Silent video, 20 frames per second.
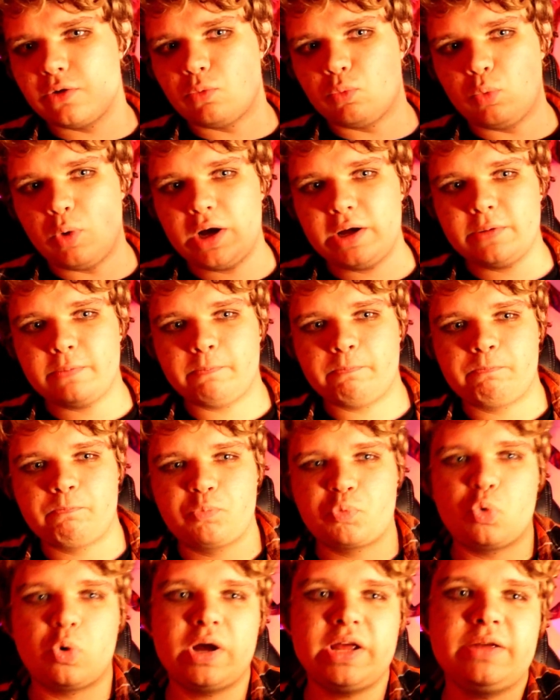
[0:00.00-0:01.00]
what
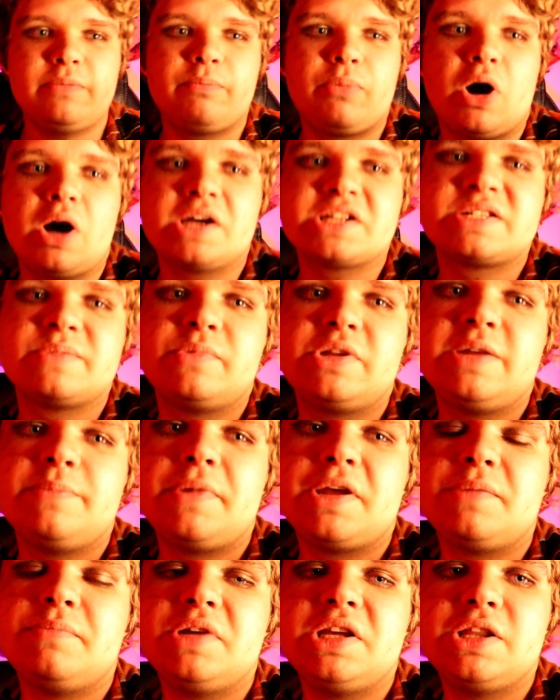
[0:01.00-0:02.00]
quite possibly
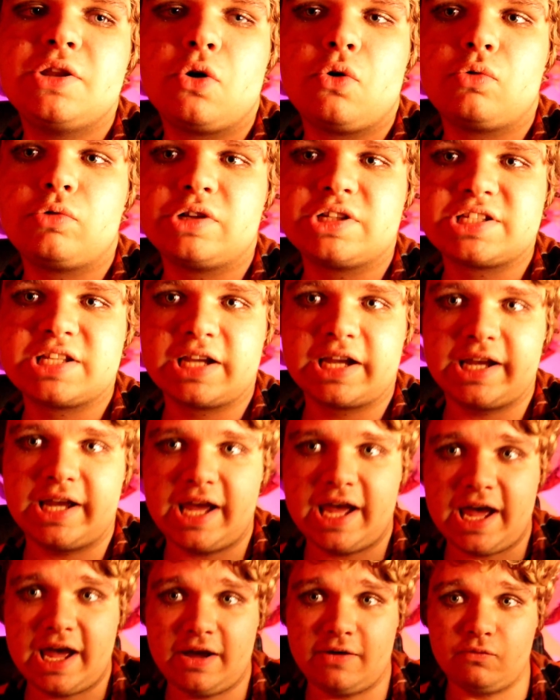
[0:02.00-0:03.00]
may be the oldest thing I
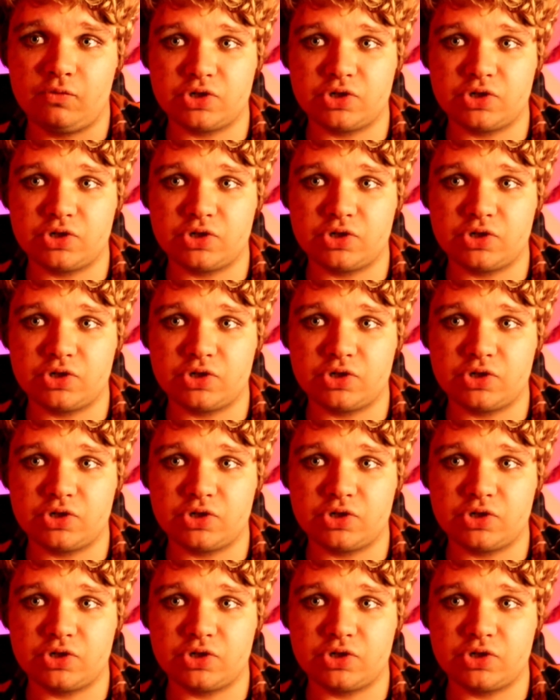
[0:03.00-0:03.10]
have,